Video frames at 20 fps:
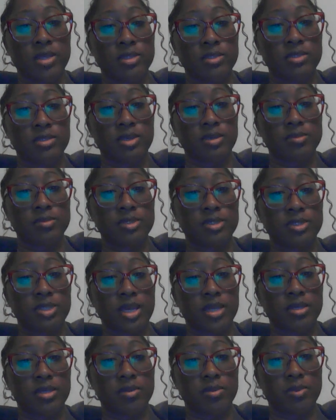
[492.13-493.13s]
Some
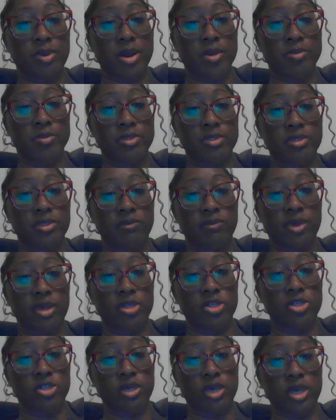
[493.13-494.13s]
state departments of
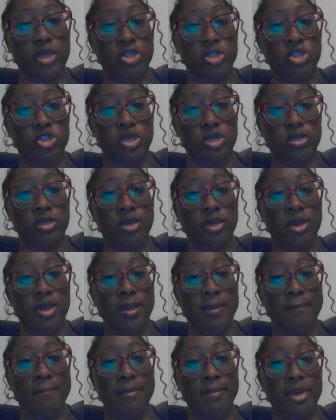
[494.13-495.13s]
education
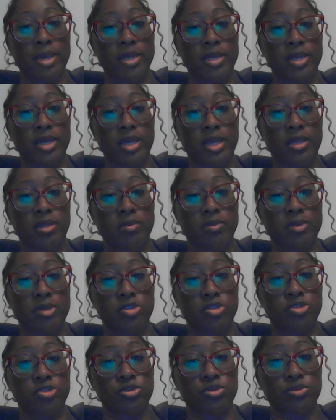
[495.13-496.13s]
made
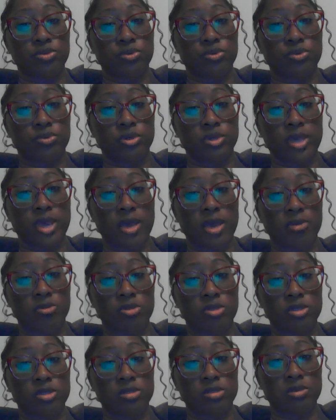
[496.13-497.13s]
elementary school
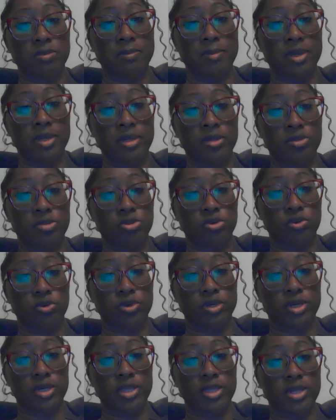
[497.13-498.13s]
counselors
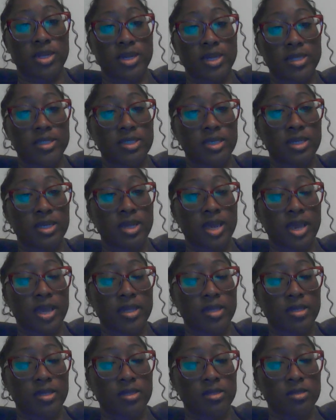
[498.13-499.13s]
mandatory in the
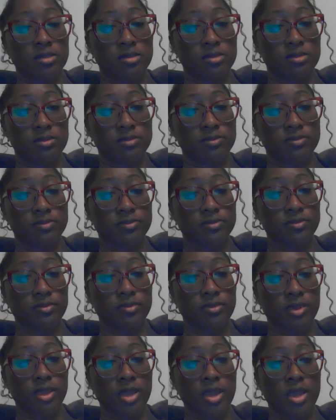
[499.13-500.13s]
1980s.
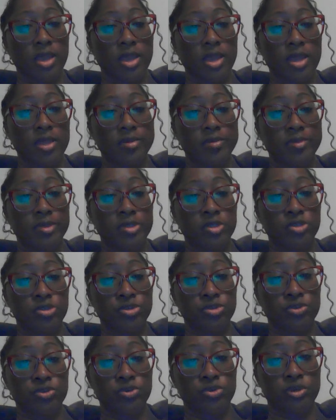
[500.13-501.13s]
Elementary
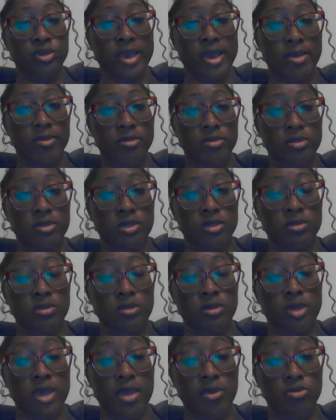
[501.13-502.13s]
school
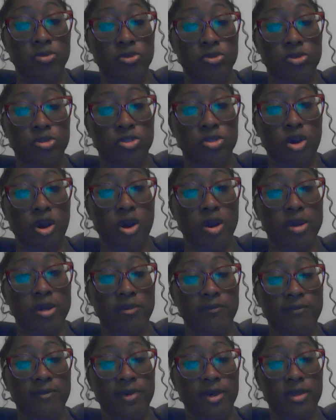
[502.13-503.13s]
counselors are
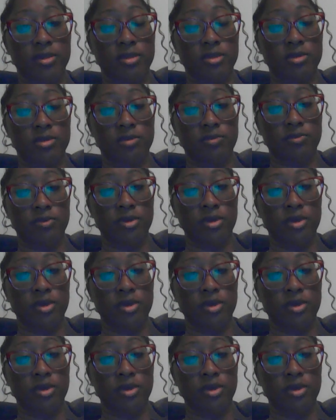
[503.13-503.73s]
effective,